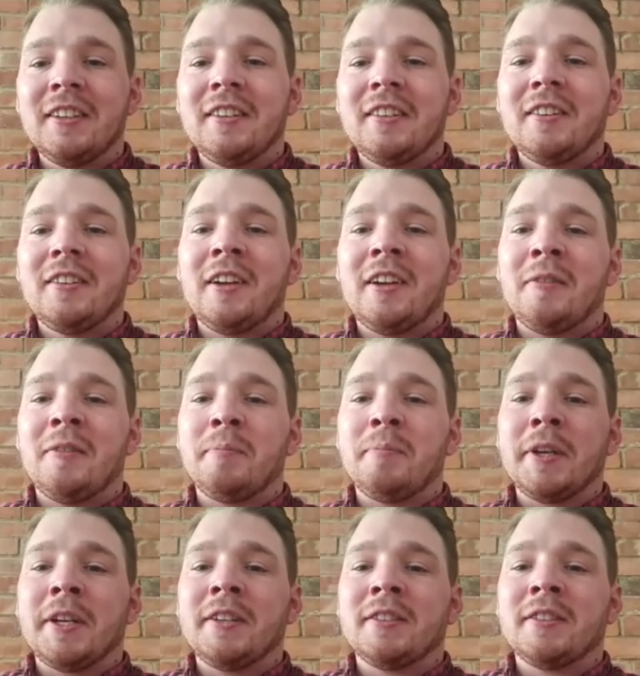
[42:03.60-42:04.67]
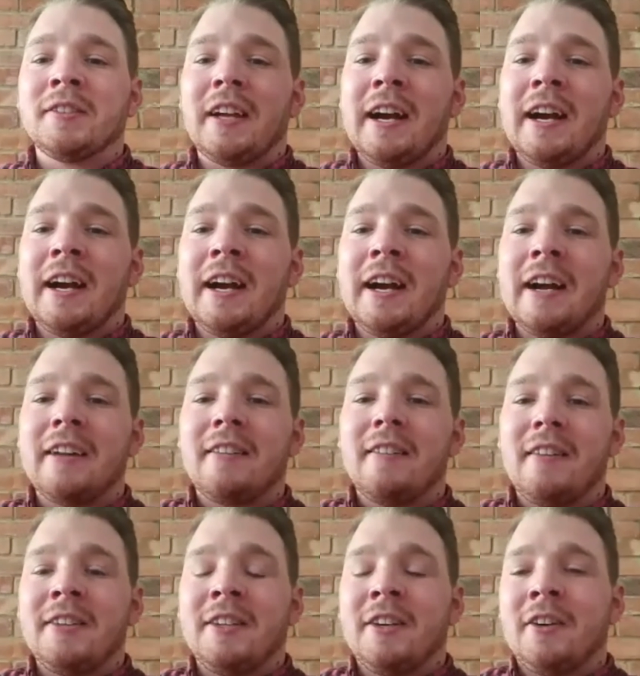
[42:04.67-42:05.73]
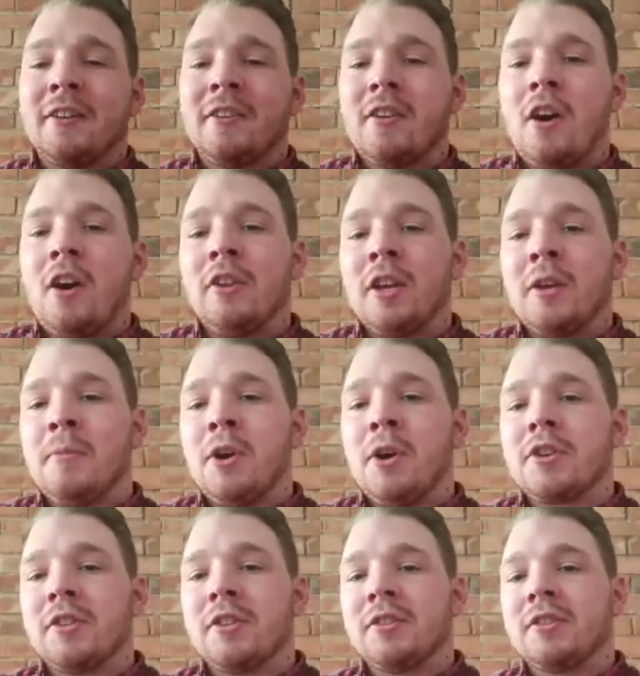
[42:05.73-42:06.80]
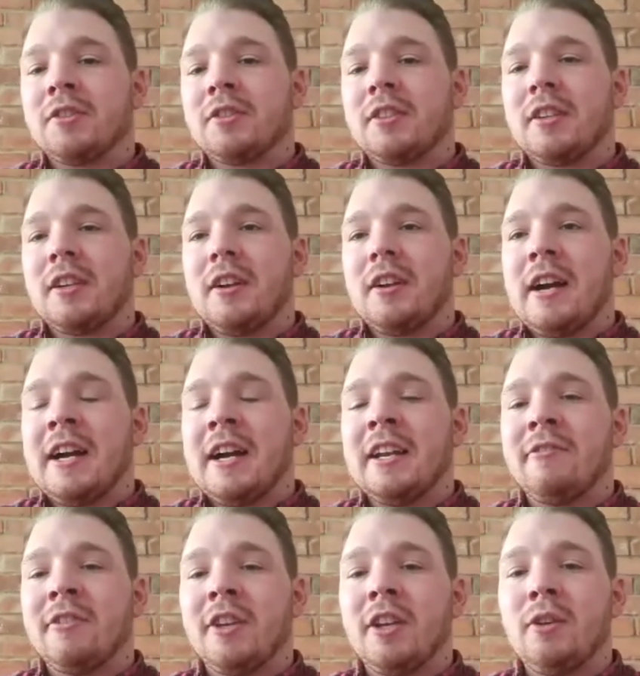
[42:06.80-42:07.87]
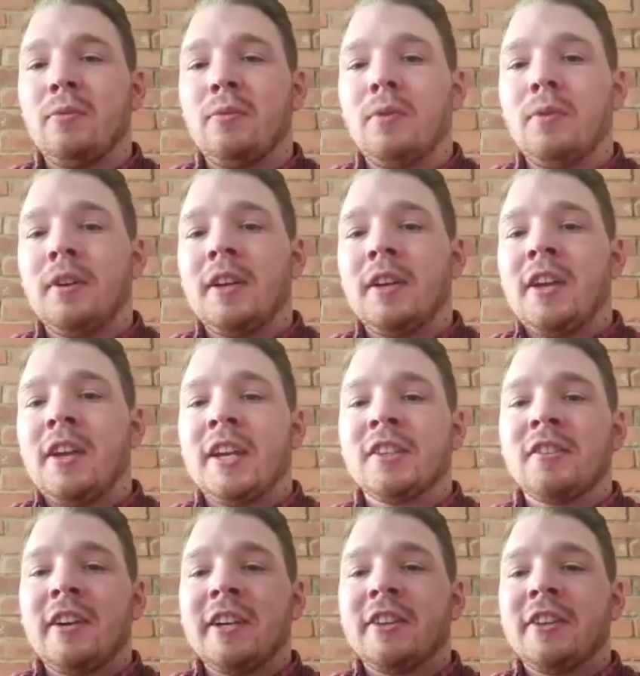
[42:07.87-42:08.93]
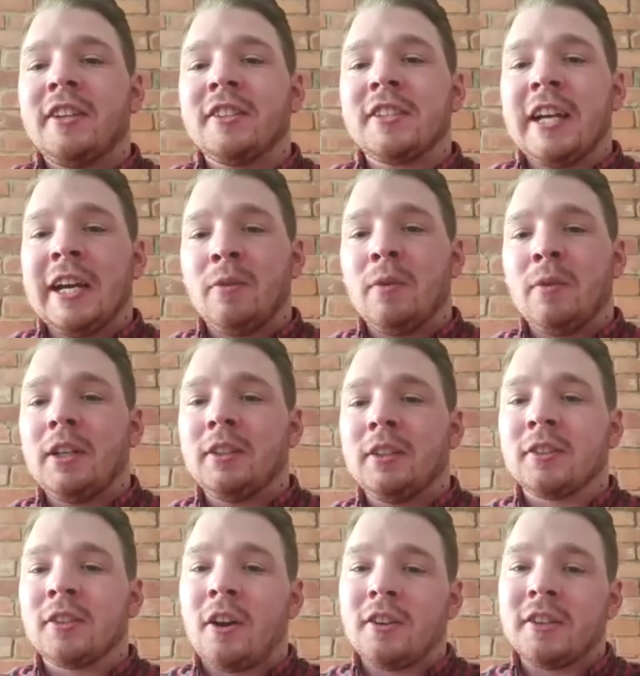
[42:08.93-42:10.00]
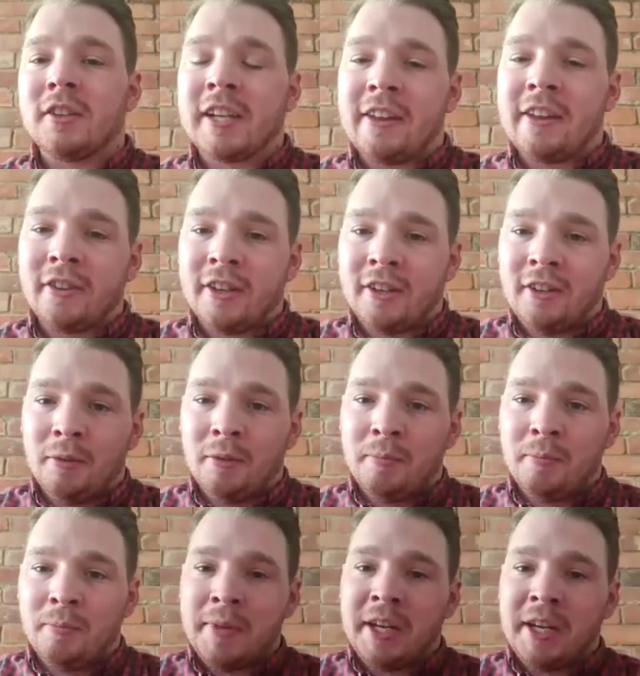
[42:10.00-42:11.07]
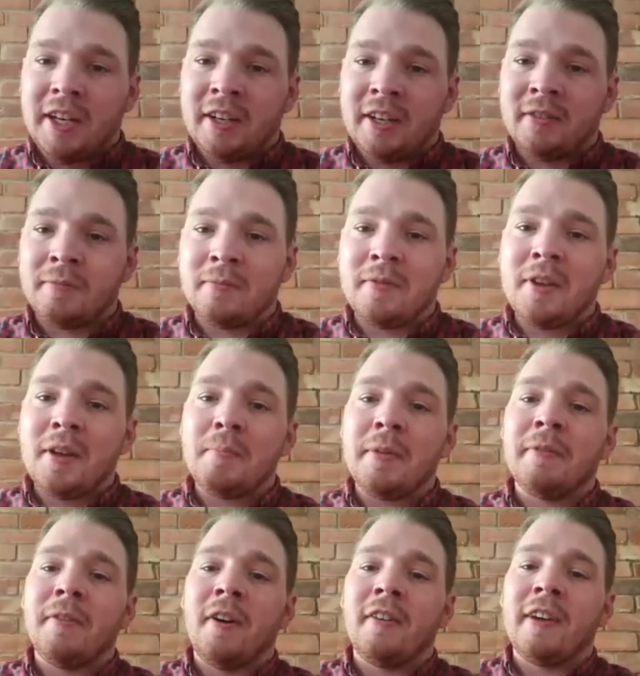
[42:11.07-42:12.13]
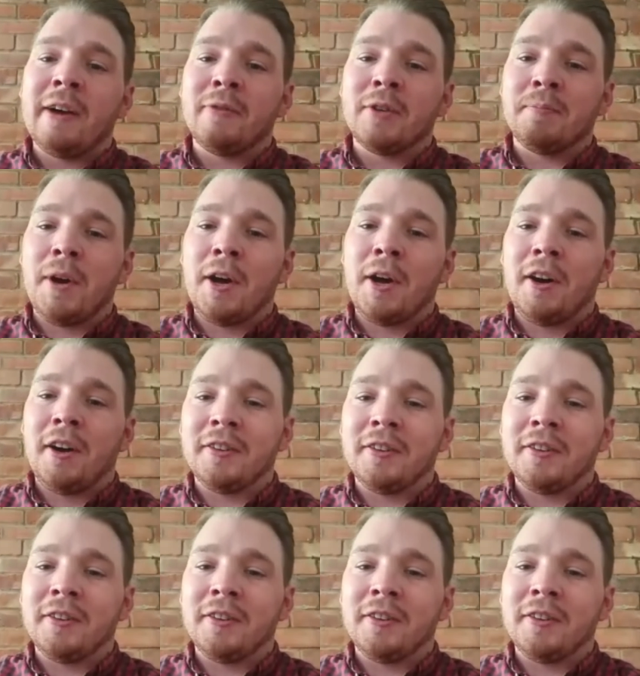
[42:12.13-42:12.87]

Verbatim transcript: um, because you know all the emotions I never knew. It's like the entire world got together in a little meeting before I was born,